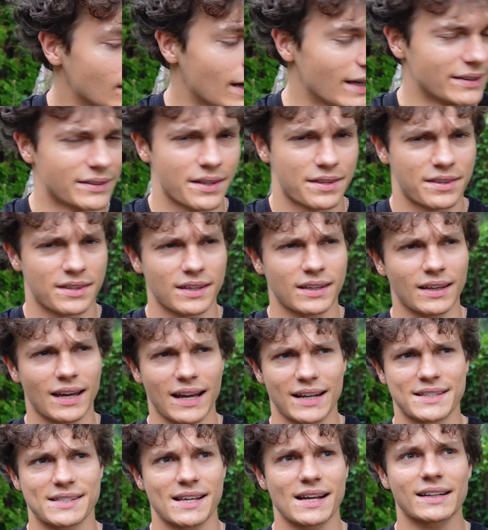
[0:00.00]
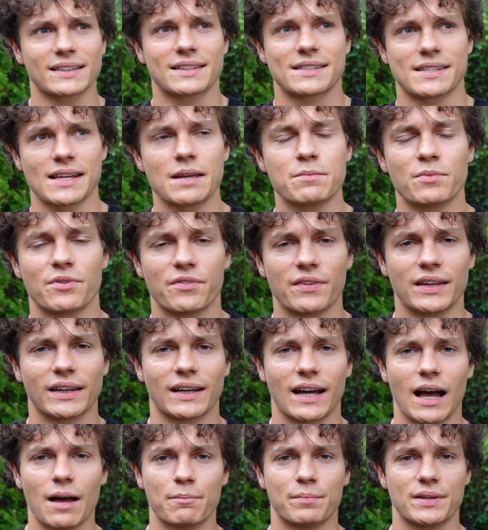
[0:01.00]
And the exact same thing
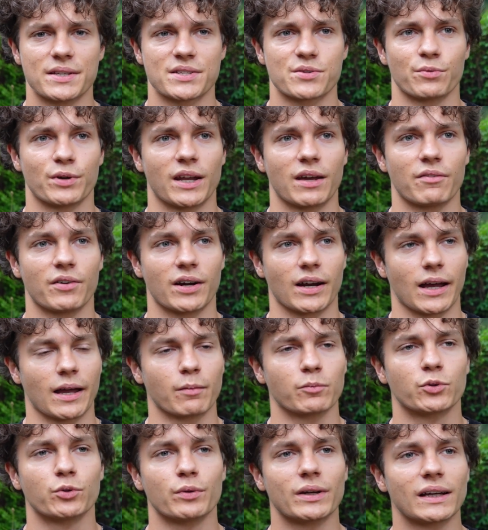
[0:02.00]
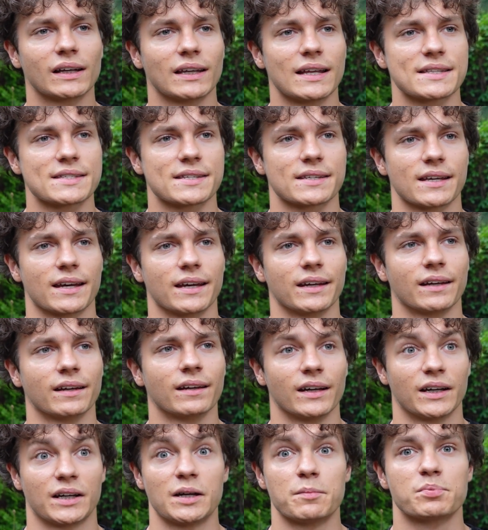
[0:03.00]
happens whenever I am doing, let's say,
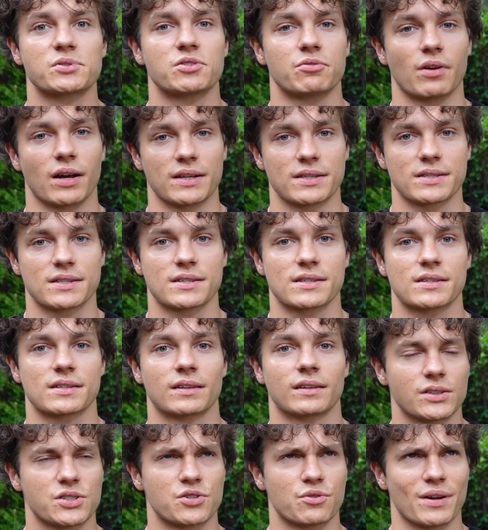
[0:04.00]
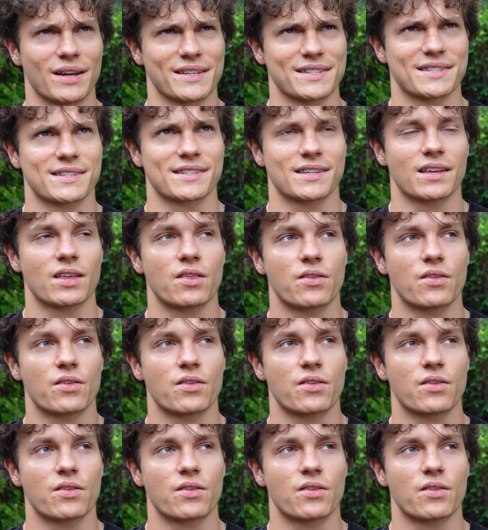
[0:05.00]
hip thrusts. Thrusts.